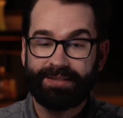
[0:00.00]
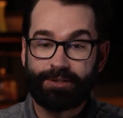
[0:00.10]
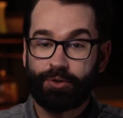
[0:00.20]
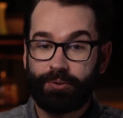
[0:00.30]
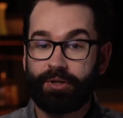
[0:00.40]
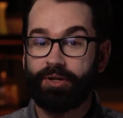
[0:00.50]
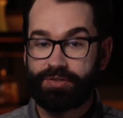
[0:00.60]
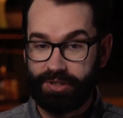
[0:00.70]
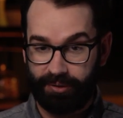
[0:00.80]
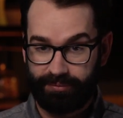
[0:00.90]
That's what
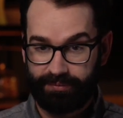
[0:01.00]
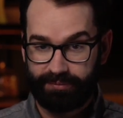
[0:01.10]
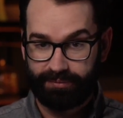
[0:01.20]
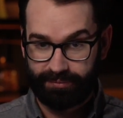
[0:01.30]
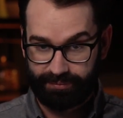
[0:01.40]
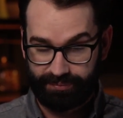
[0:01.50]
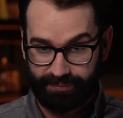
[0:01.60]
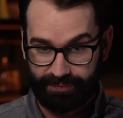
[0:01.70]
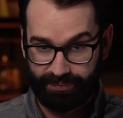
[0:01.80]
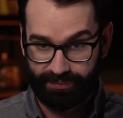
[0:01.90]
3-year-olds do.
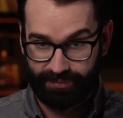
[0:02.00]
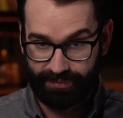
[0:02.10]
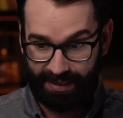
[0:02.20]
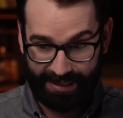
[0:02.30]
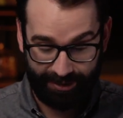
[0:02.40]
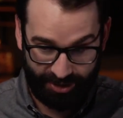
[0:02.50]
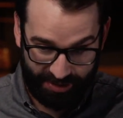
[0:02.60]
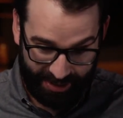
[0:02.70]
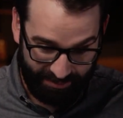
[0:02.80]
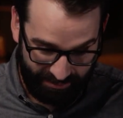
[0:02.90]
And now
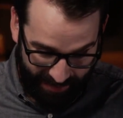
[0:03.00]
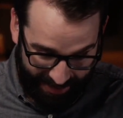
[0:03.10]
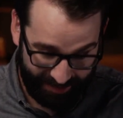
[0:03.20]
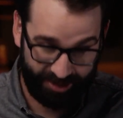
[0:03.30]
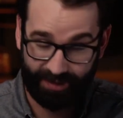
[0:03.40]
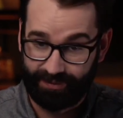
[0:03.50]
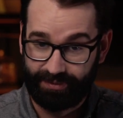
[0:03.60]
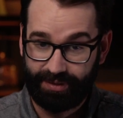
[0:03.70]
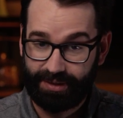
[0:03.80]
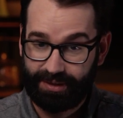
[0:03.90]
just imagine.